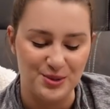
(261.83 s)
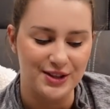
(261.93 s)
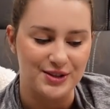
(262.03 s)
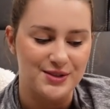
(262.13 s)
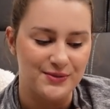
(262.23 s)

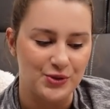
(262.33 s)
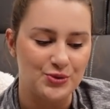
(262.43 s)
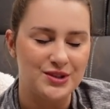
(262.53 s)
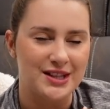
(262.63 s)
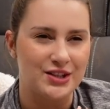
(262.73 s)
There's
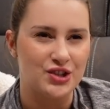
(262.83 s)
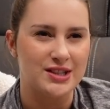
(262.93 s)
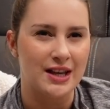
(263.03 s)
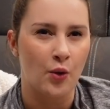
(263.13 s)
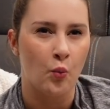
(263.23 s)
foods that
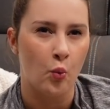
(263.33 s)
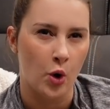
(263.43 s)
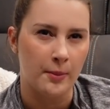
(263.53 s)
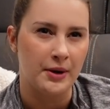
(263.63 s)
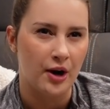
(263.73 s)
just like
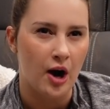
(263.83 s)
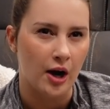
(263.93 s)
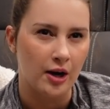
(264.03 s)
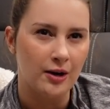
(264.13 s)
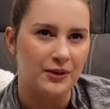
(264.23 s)
warm your
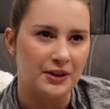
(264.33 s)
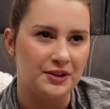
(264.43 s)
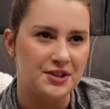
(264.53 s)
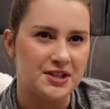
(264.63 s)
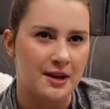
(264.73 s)
heart, fill
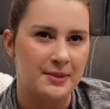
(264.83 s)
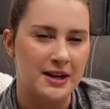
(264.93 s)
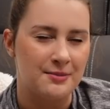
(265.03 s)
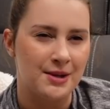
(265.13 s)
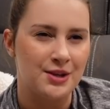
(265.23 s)
your
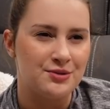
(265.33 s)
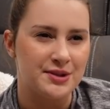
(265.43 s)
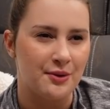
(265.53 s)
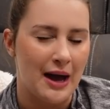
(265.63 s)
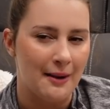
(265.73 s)
stomach, and make you
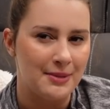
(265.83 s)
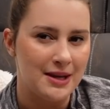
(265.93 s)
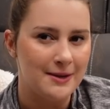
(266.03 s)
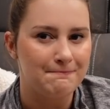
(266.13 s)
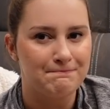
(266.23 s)
so
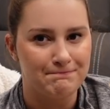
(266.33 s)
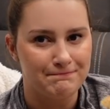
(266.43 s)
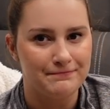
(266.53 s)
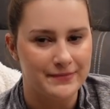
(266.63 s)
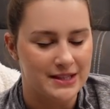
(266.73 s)
happy.
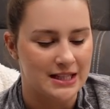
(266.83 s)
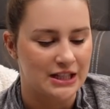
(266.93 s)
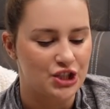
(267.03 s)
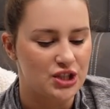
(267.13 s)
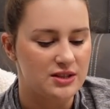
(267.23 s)

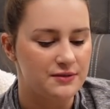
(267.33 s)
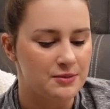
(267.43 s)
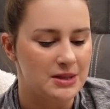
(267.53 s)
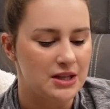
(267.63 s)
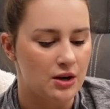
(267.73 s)
Danishes for
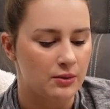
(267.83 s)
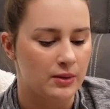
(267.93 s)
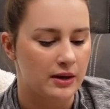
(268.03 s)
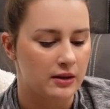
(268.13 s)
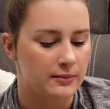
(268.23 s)
me are
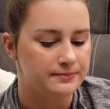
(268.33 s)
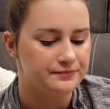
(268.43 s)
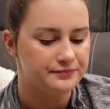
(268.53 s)
one of them.